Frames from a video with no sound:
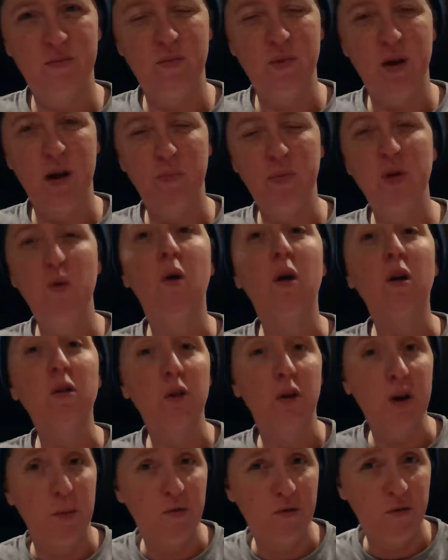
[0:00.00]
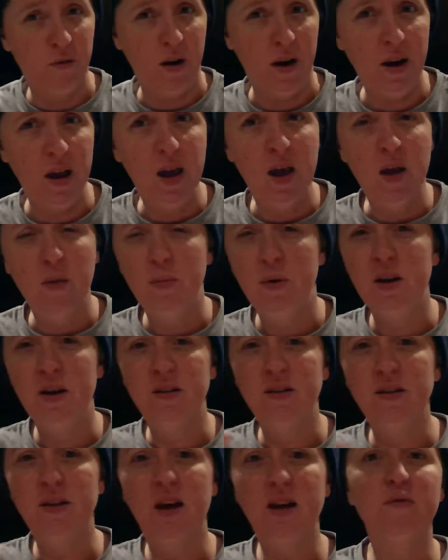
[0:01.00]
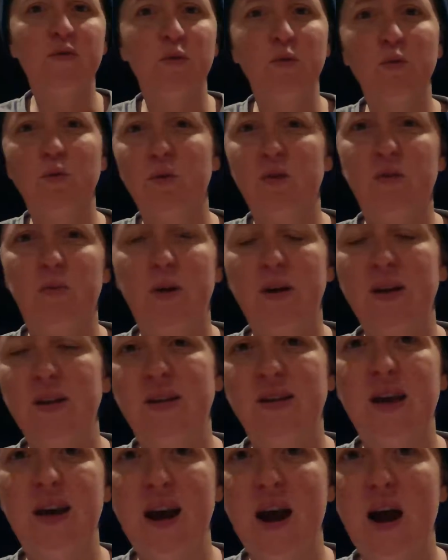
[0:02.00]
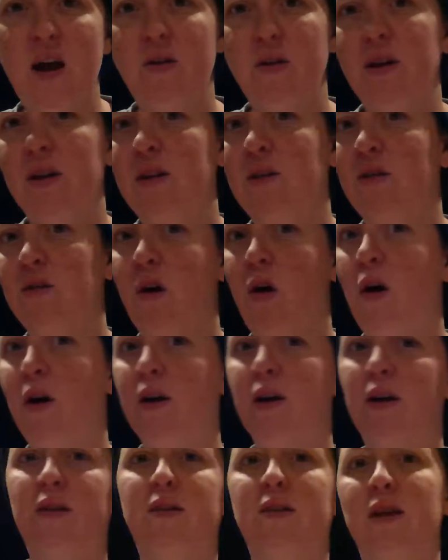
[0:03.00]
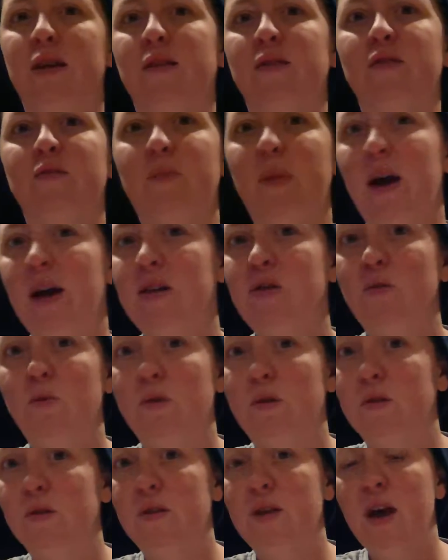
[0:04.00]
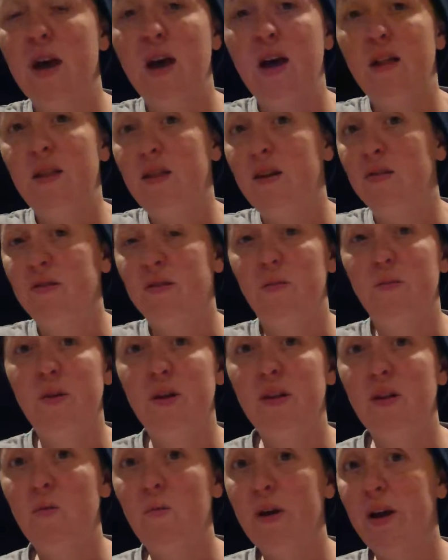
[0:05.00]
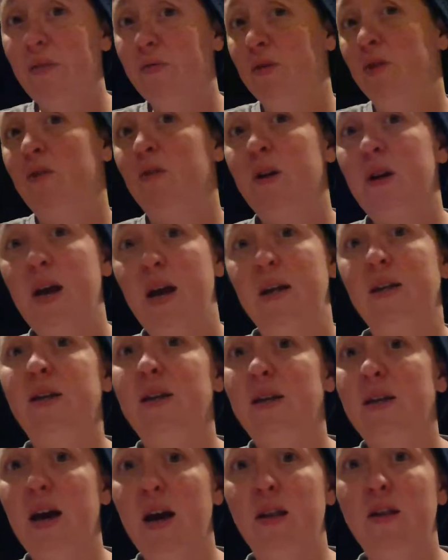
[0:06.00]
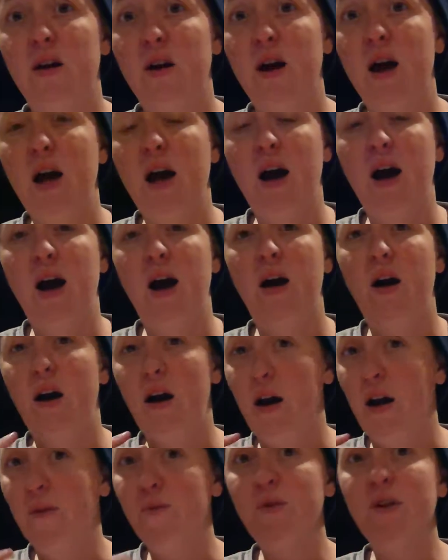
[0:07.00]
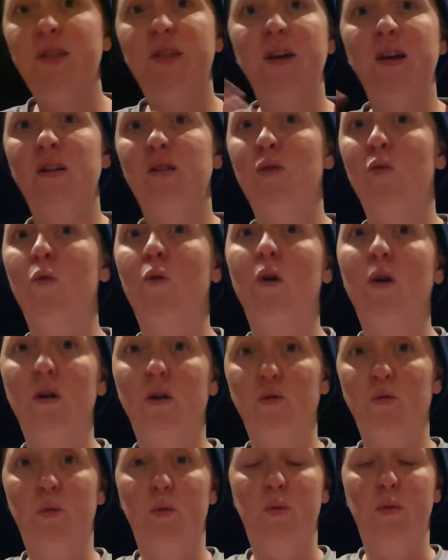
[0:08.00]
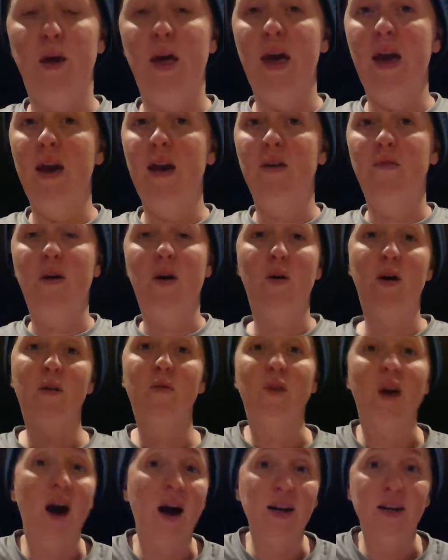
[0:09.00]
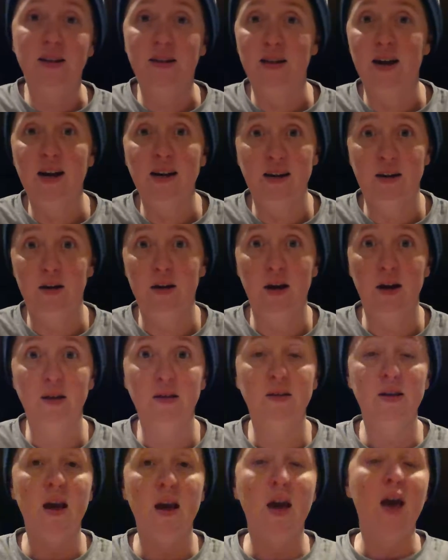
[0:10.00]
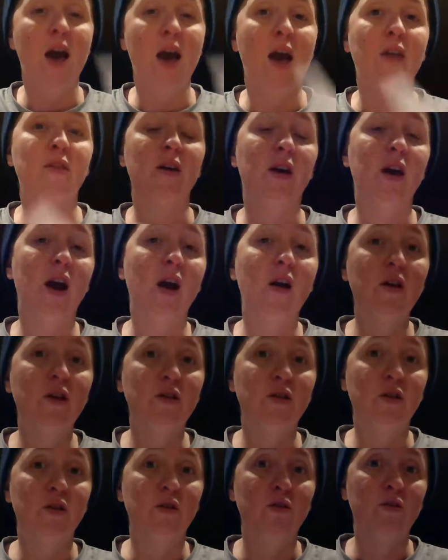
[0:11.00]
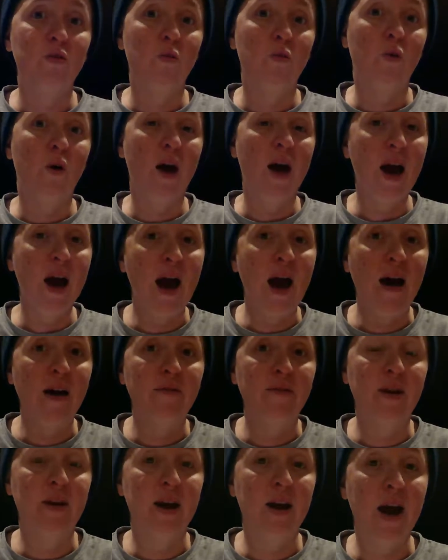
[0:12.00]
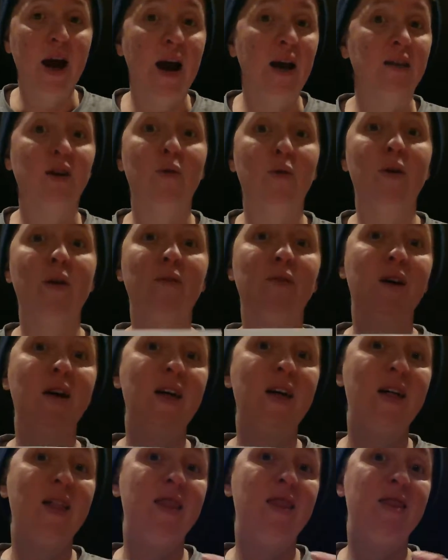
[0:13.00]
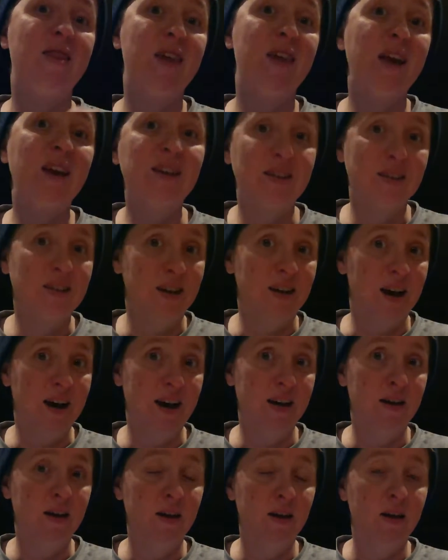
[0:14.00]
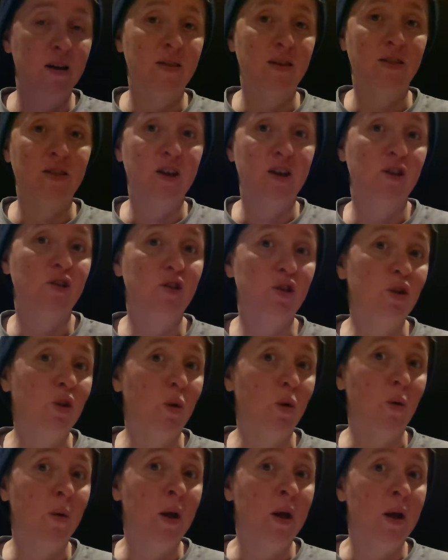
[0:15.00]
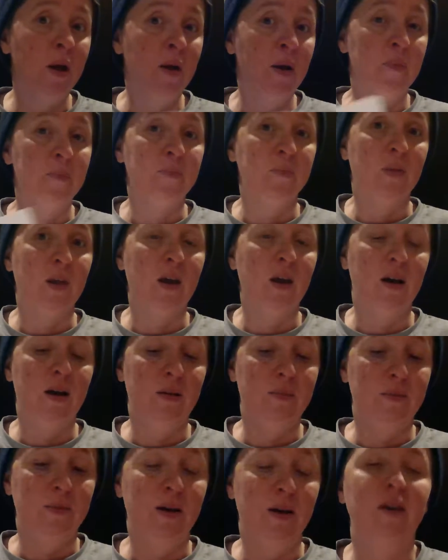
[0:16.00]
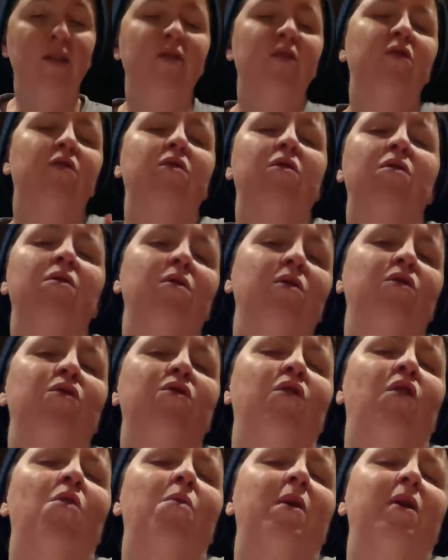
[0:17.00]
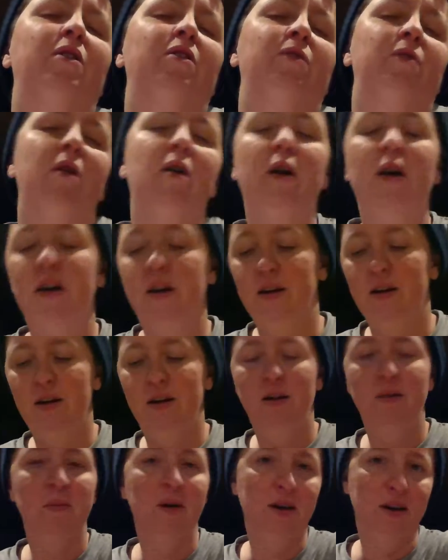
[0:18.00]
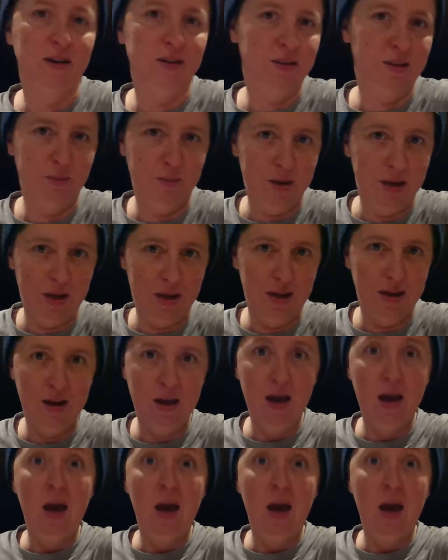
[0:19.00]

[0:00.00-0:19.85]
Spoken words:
a big workload up front, because none of the rules have been set out in long, extensive manuals. There's something that we have to create together. Everything in the world will behave however I decide it does, and the characters will have and act however they decide that they do. It's so much fun. It might not seem like it,